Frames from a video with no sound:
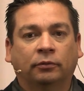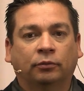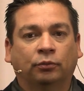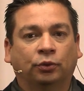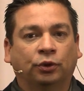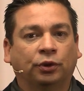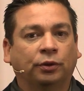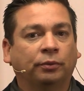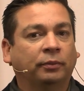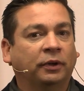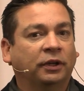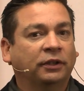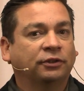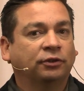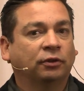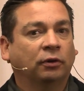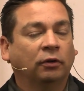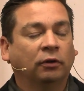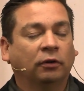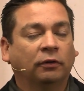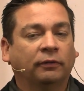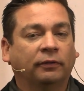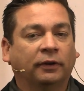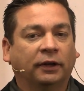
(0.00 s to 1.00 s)
Pretty much
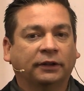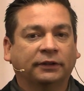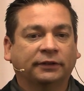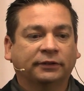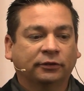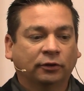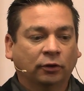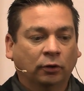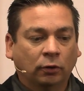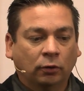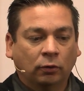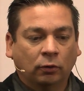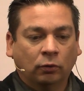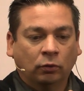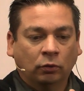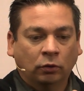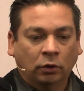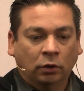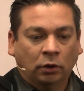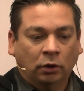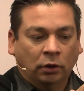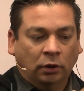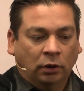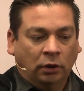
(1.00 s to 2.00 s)
all of us know
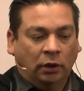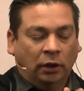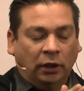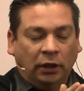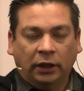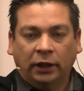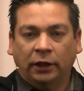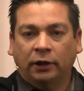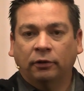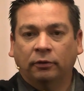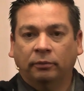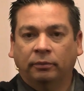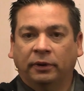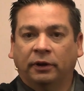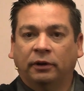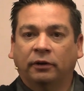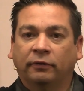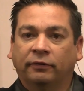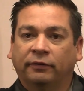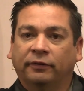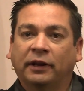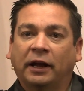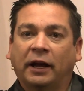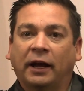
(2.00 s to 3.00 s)
a little bit
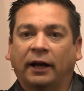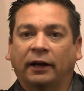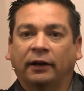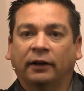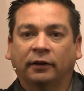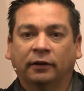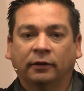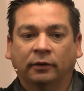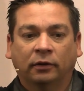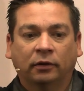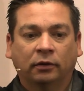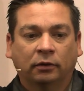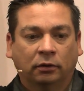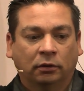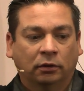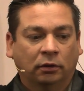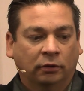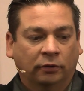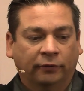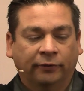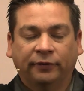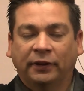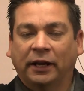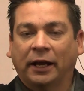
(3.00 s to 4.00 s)
of that,
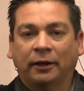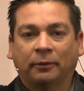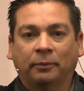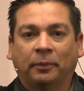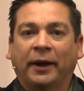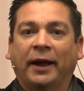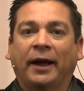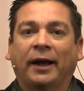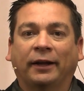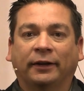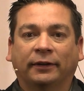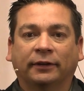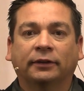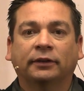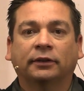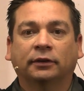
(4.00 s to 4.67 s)
of that path.